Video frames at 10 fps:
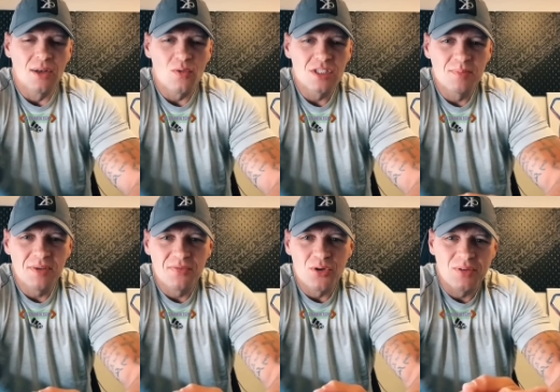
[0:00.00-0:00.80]
I know it's a
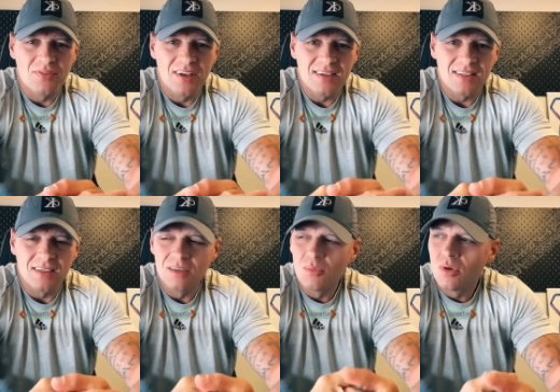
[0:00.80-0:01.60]
bit awkward first
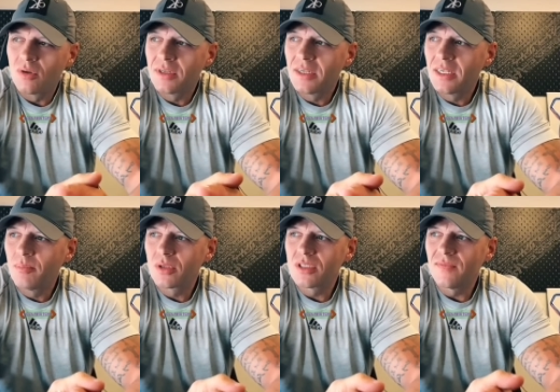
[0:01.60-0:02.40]
thing in the morning,
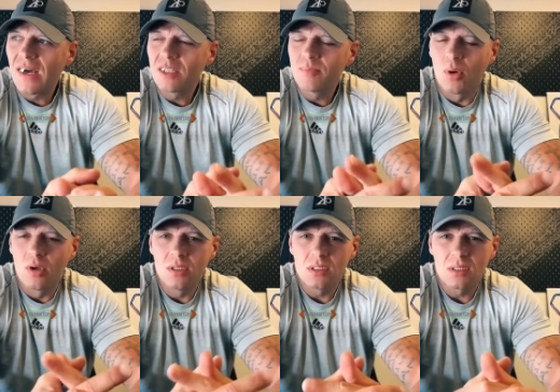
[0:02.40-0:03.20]
innit? But it's a valid
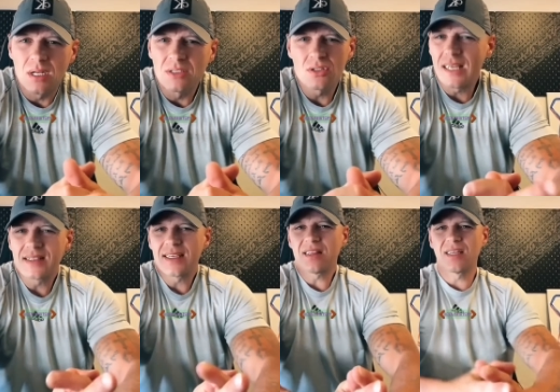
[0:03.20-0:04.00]
point. I just
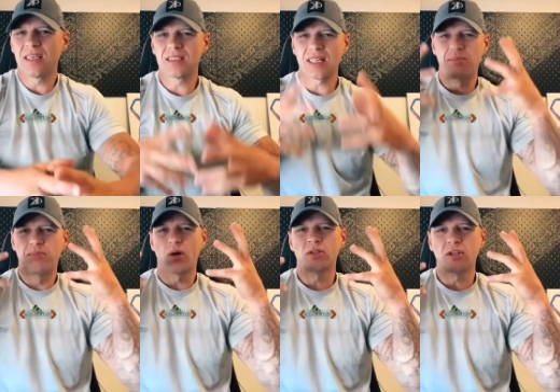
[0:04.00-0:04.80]
like to get things
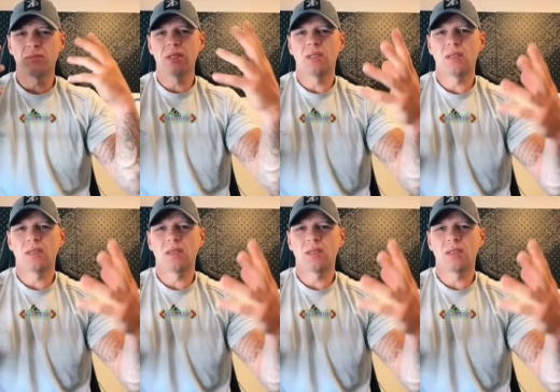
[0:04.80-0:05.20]
that bothering